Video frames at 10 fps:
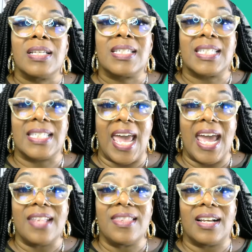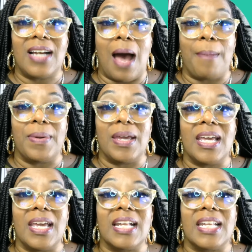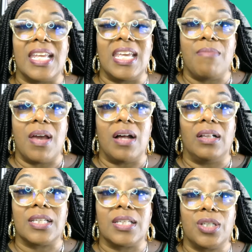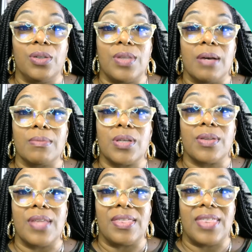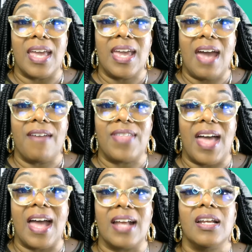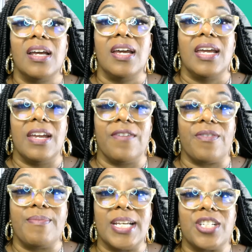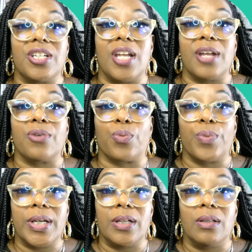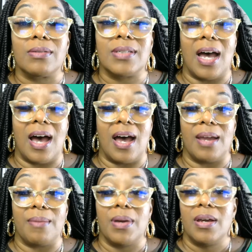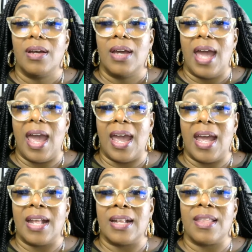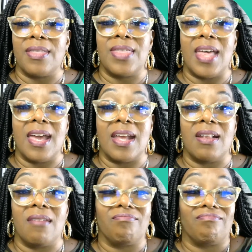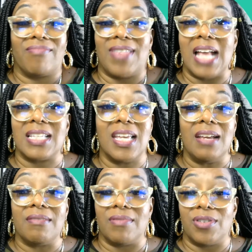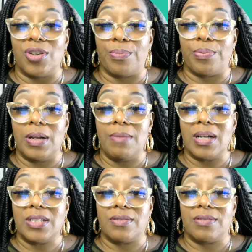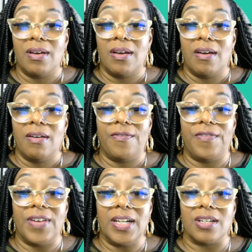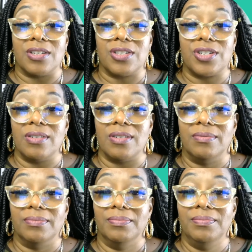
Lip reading: scan the copy and email it to them so that they have that information in real time. And then that's it. You're pretty much finished.